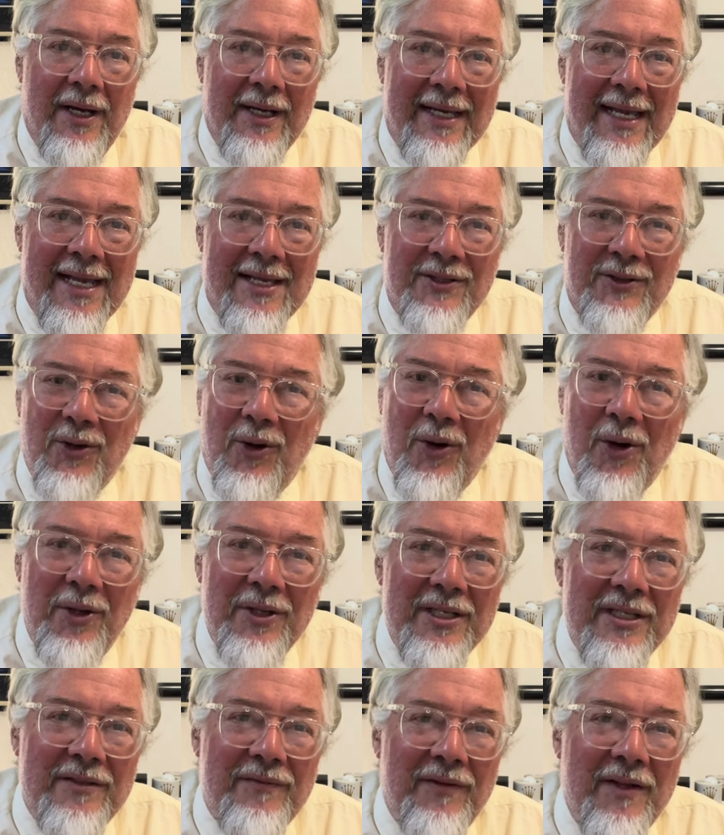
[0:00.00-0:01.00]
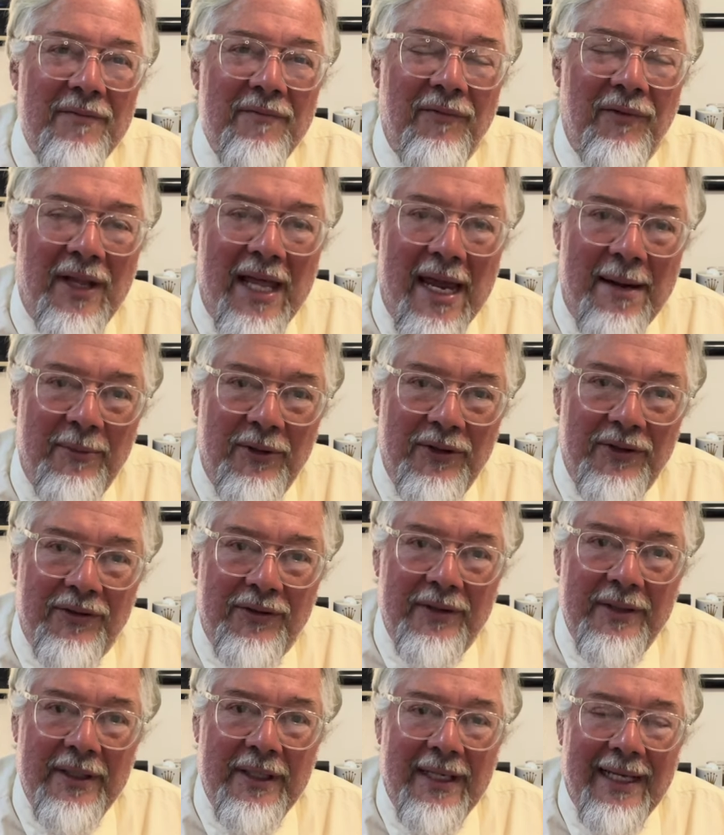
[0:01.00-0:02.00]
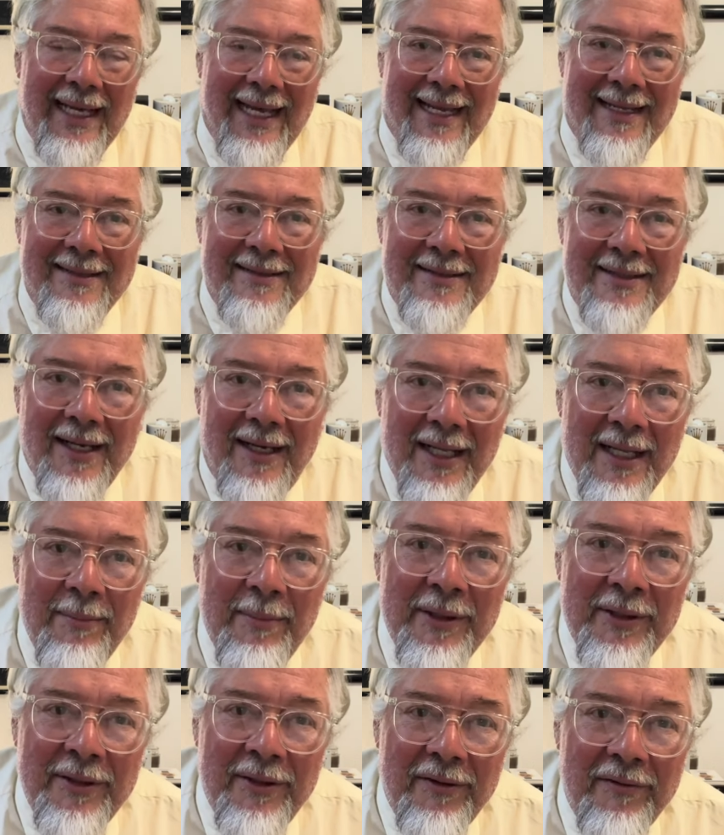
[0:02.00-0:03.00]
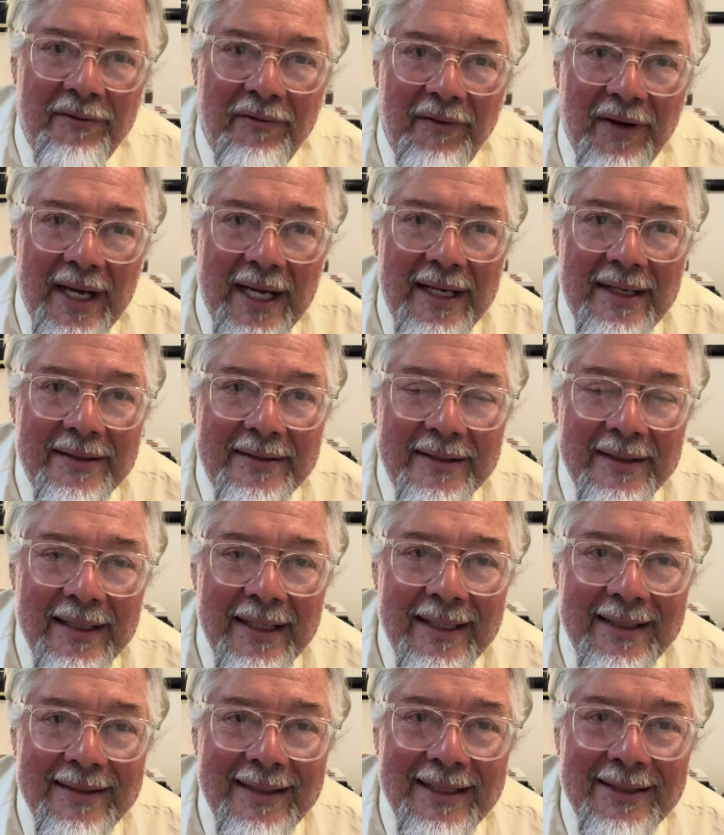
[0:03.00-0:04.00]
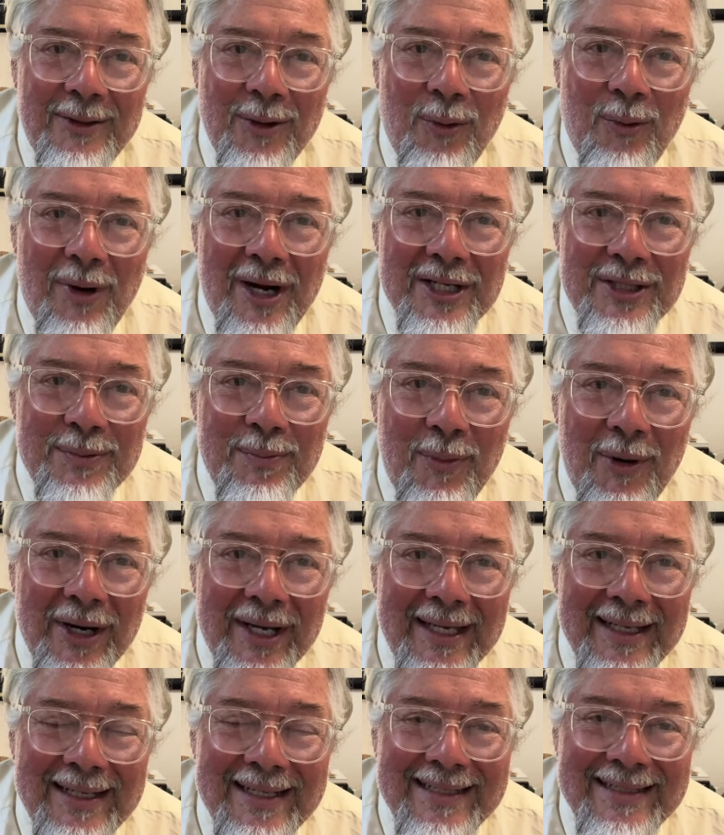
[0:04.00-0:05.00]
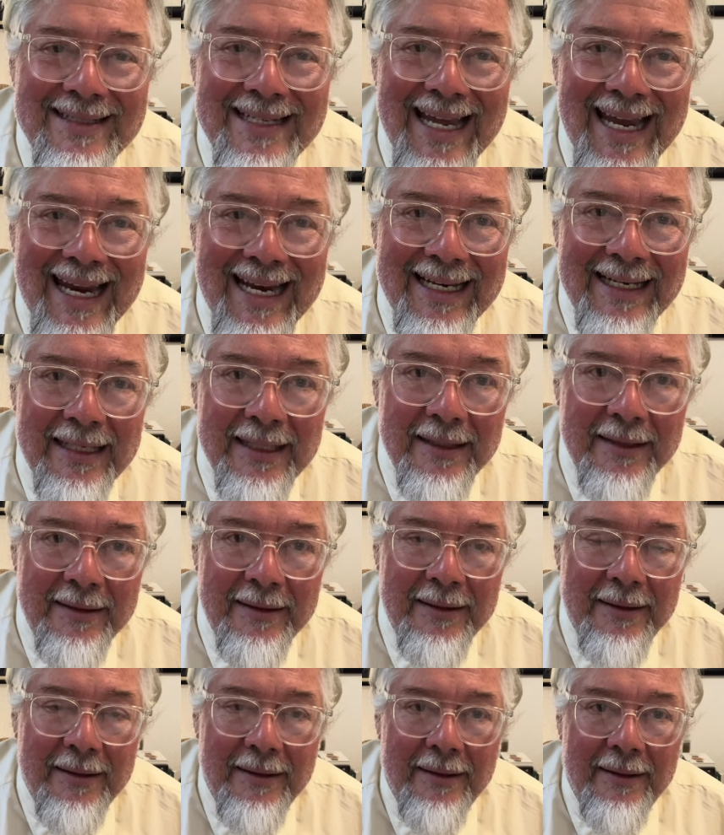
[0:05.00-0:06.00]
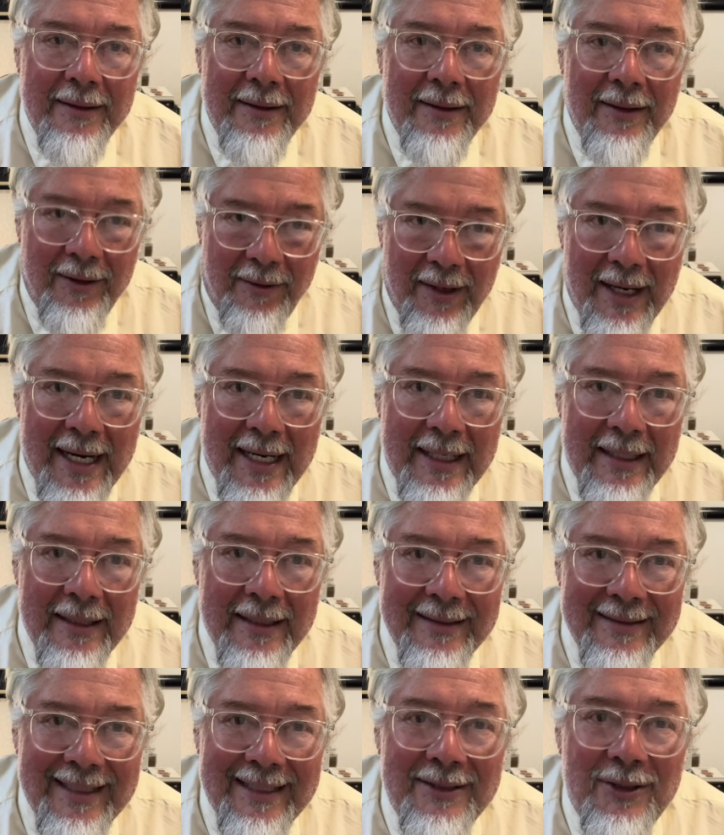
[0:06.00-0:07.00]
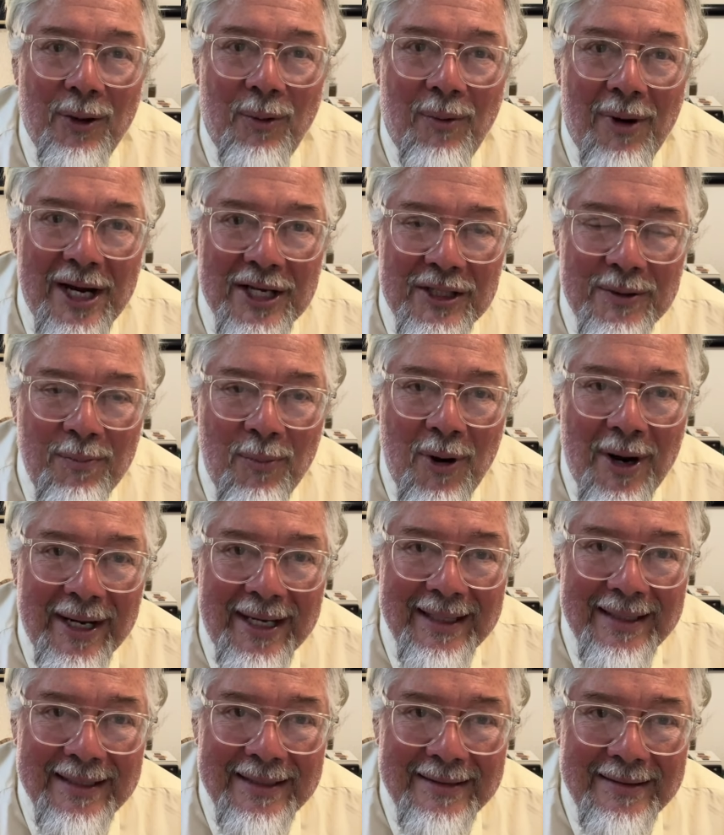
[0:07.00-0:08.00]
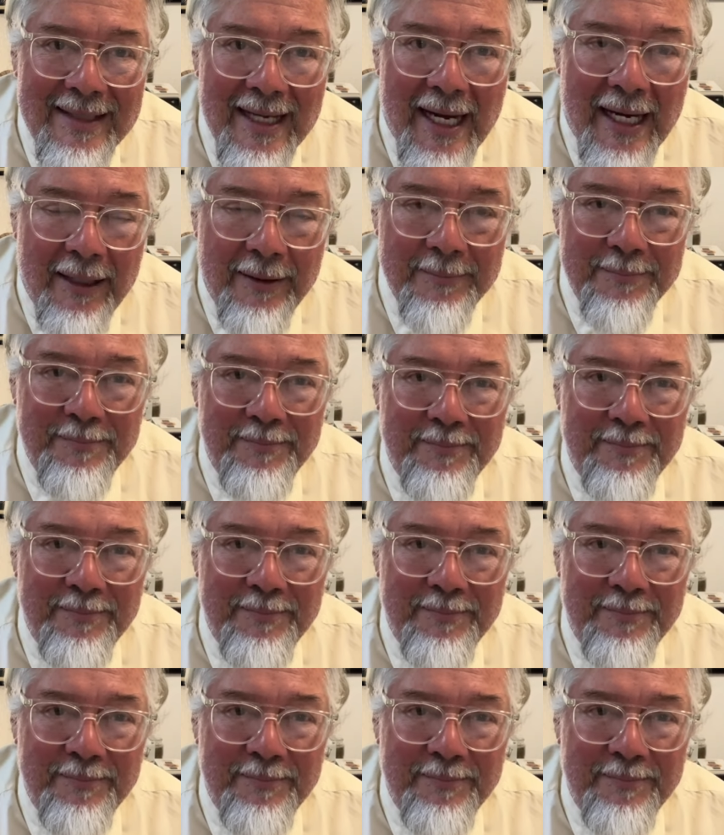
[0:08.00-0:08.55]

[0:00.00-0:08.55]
against all these flim-flammers. And tell them in their face that the watch market is dead. All right? That the watch market is dead.